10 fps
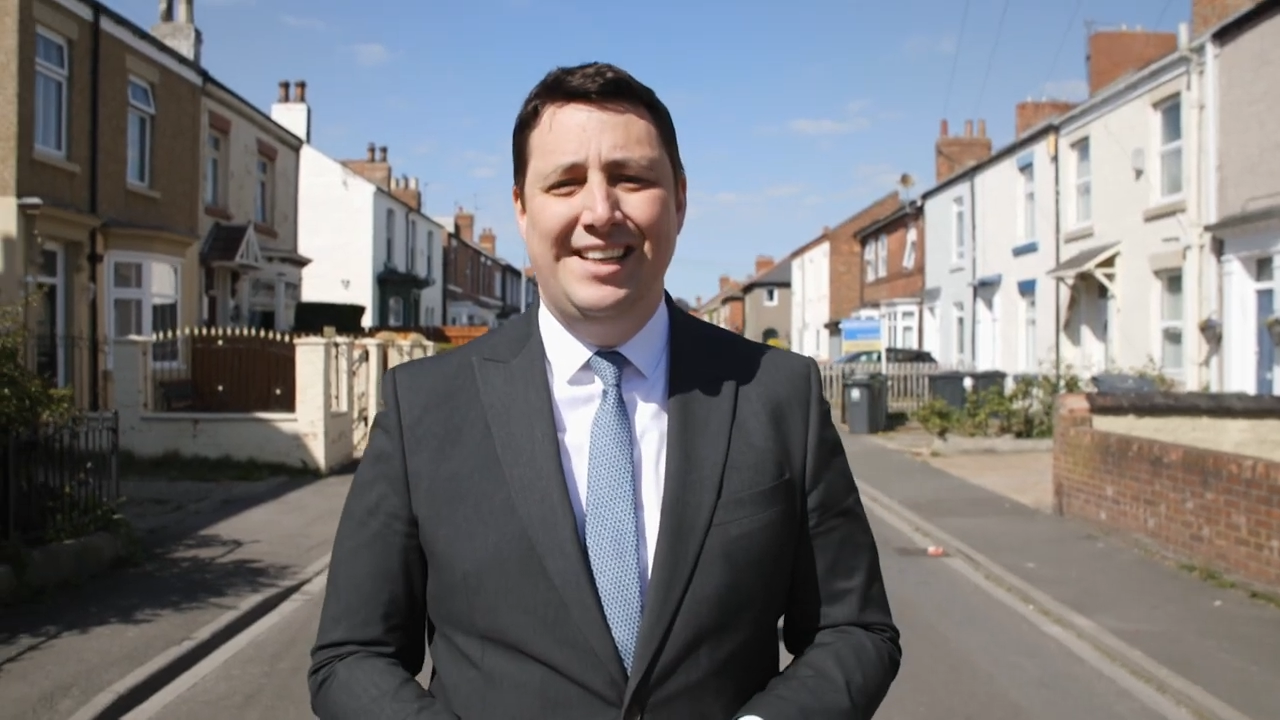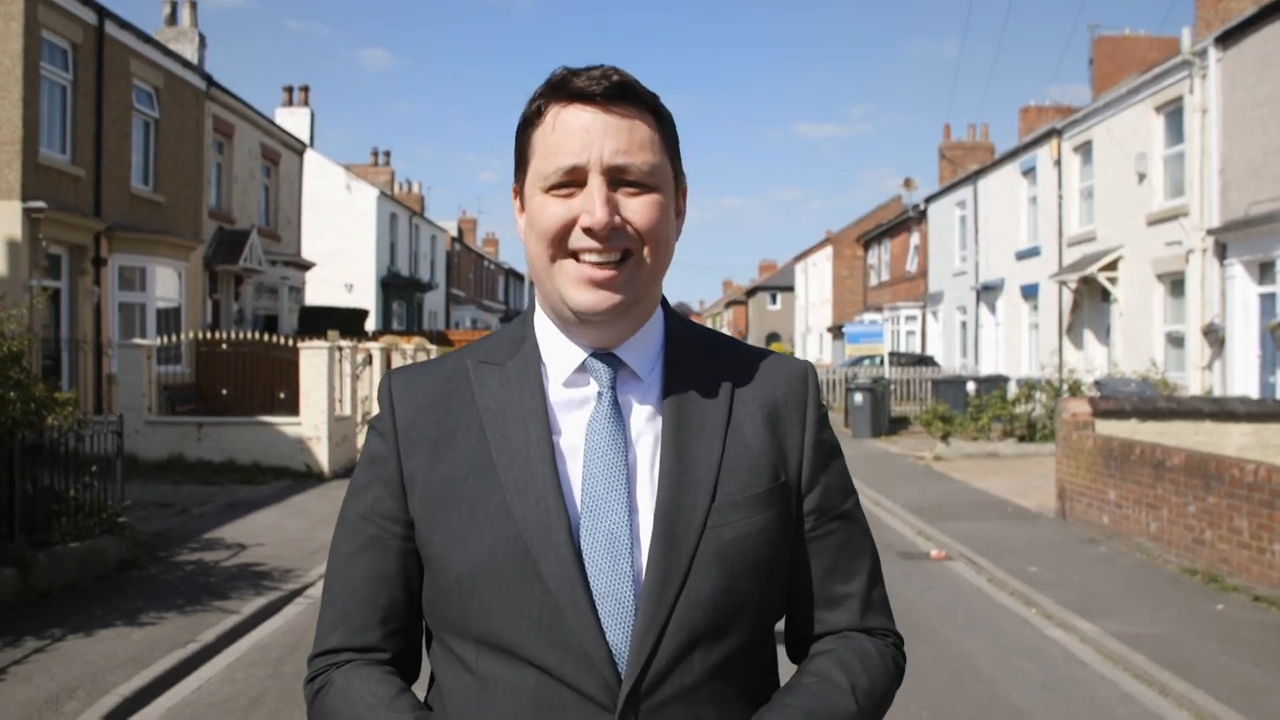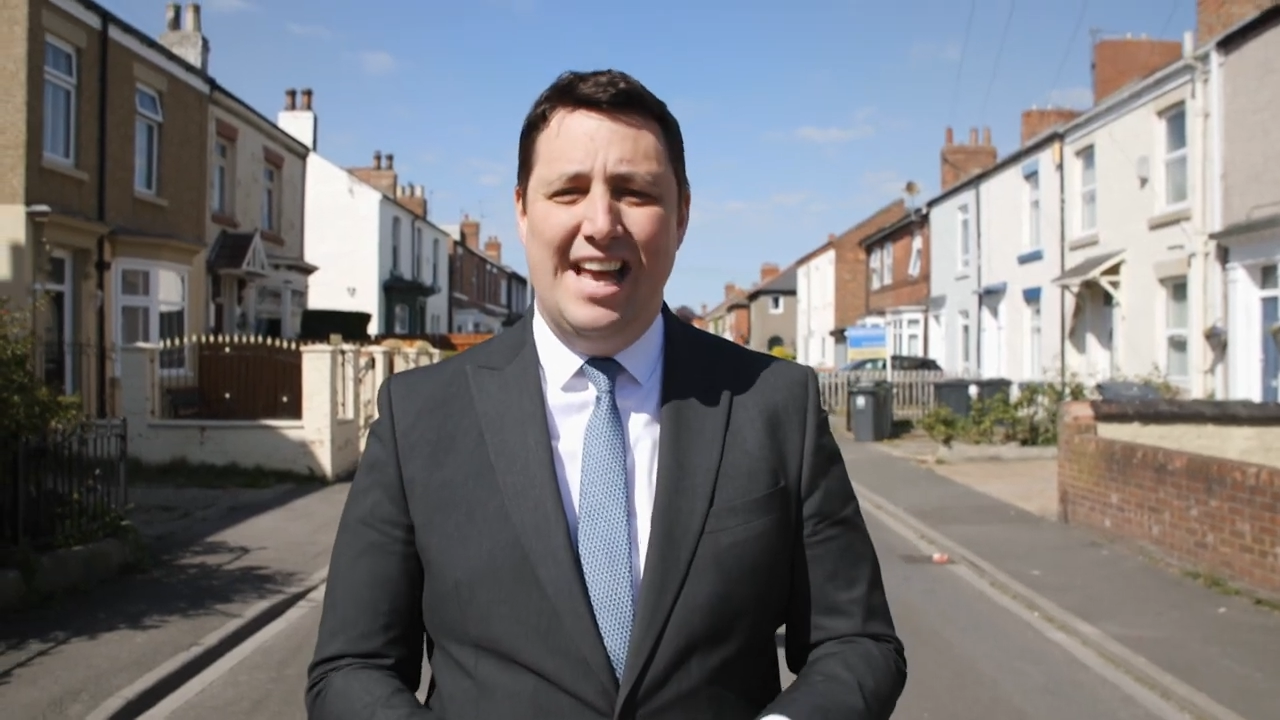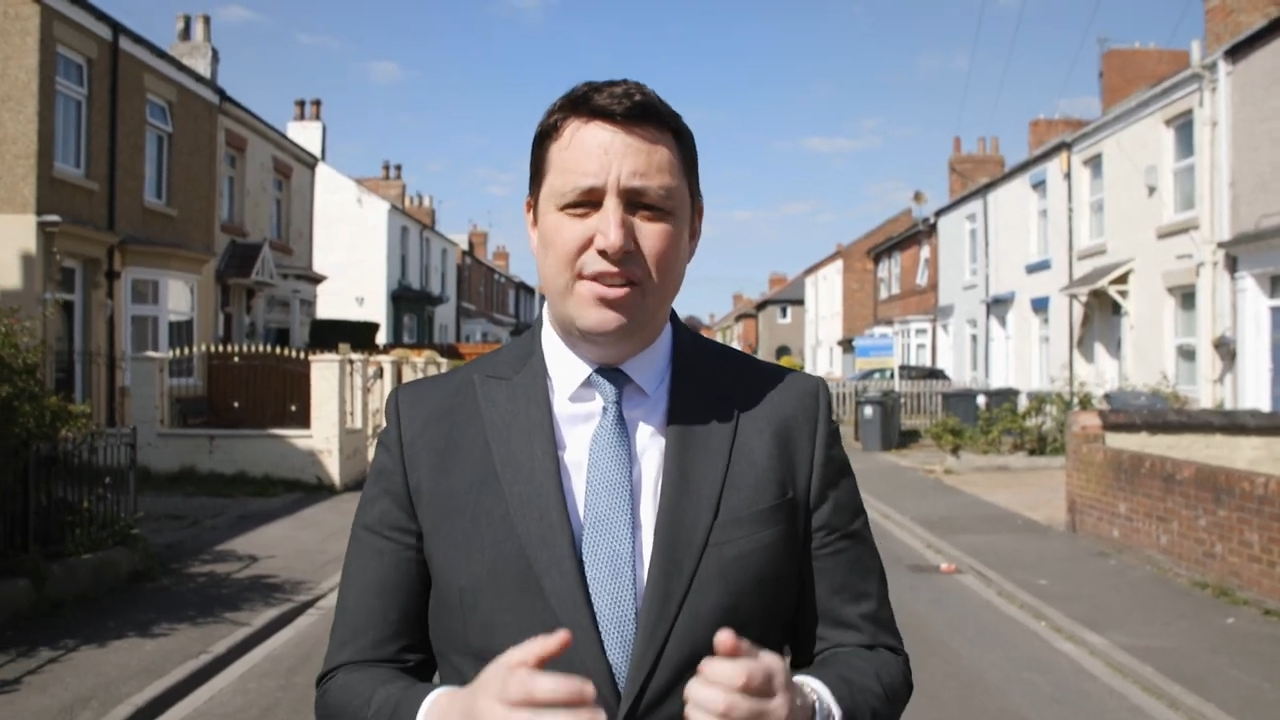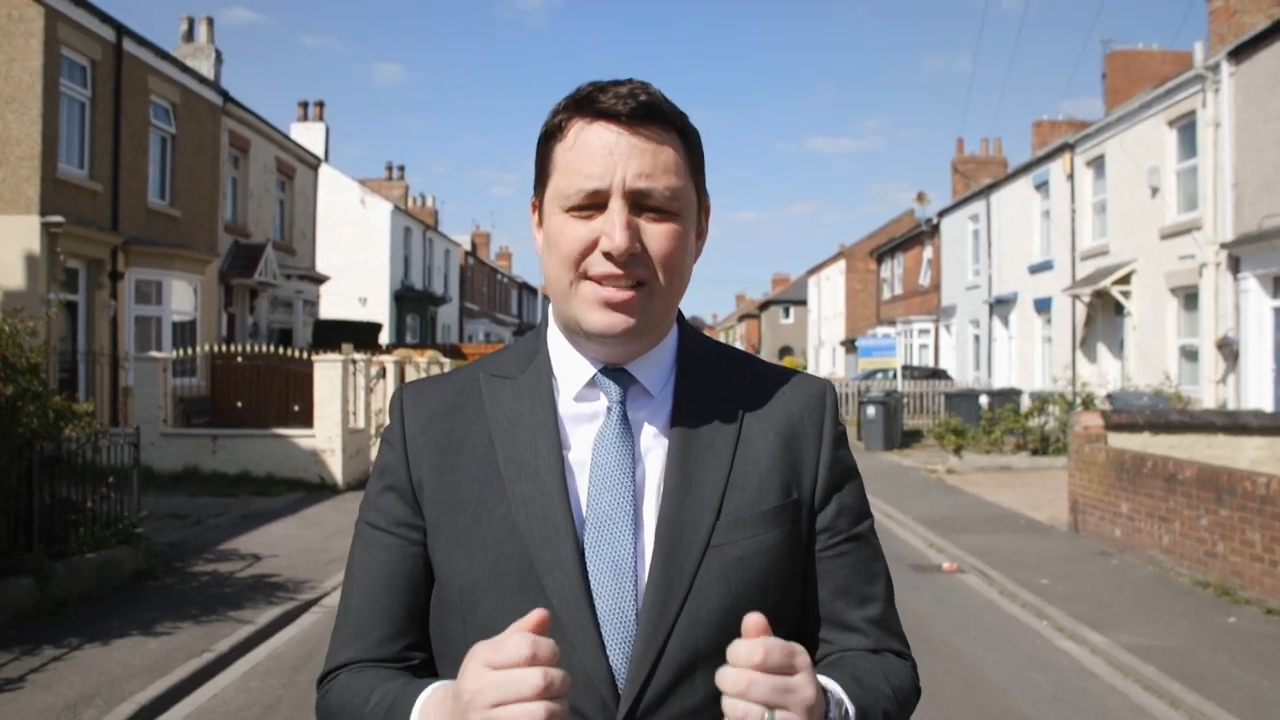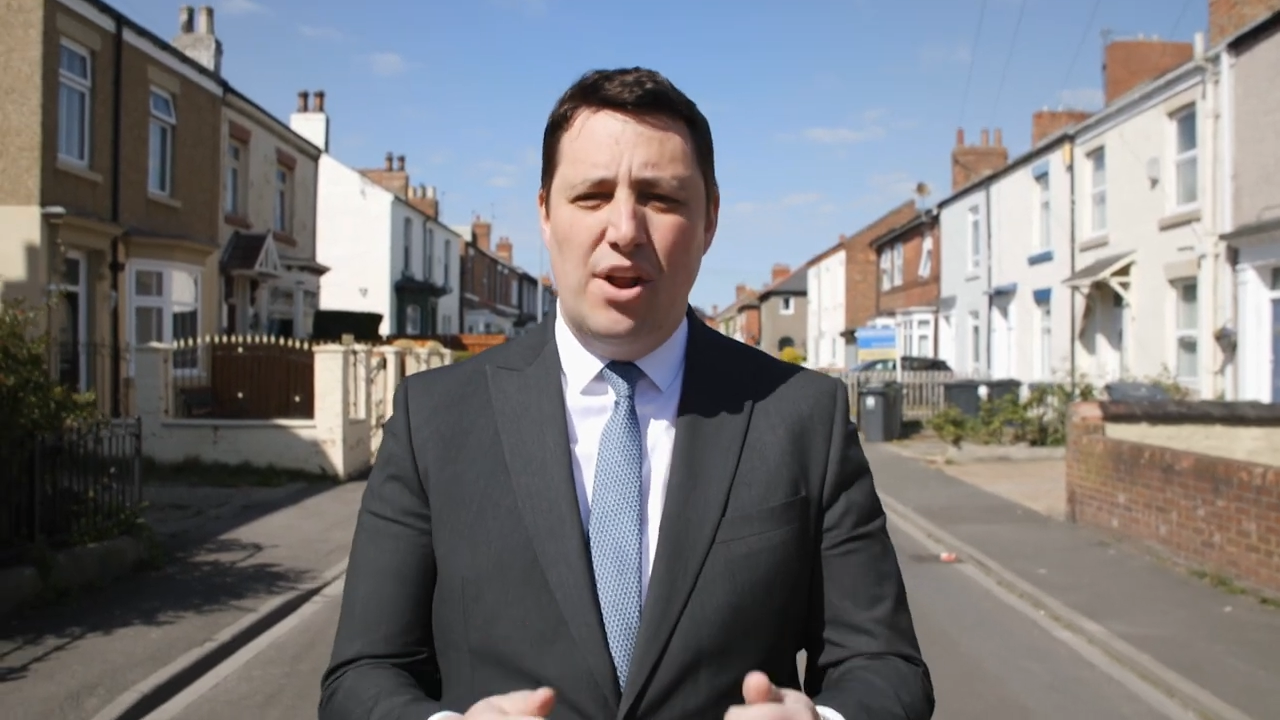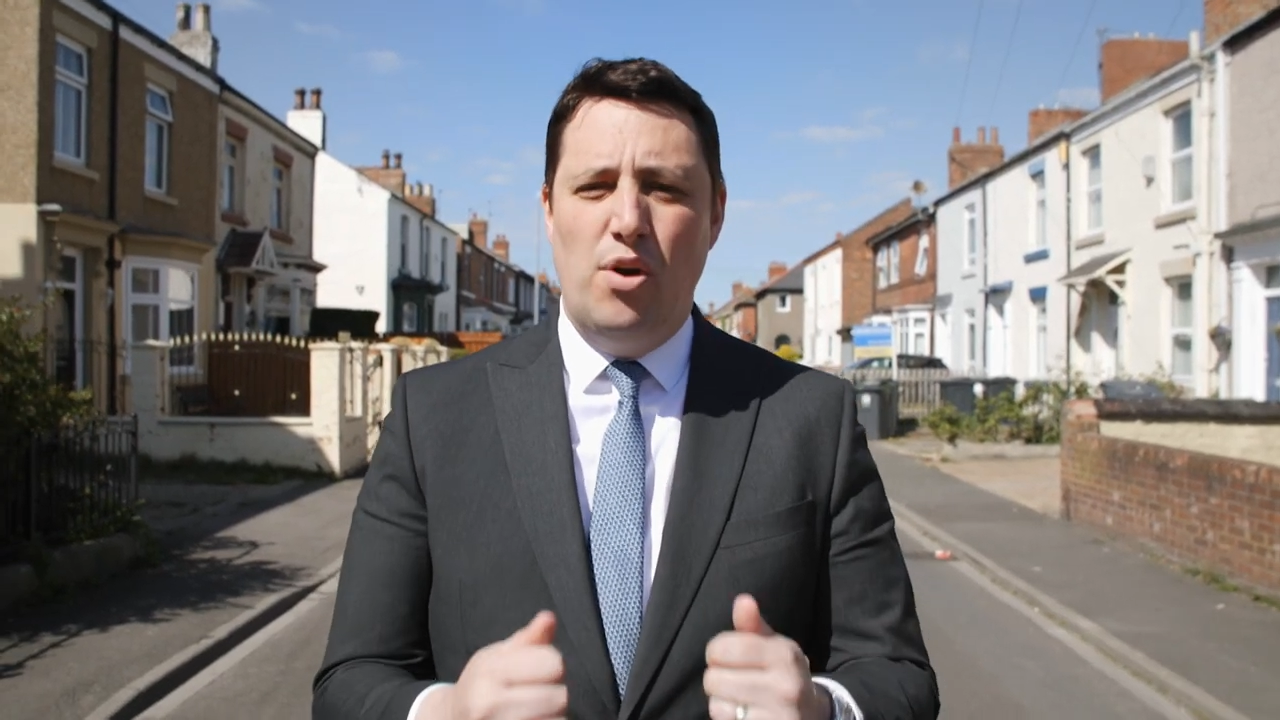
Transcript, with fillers: Let us get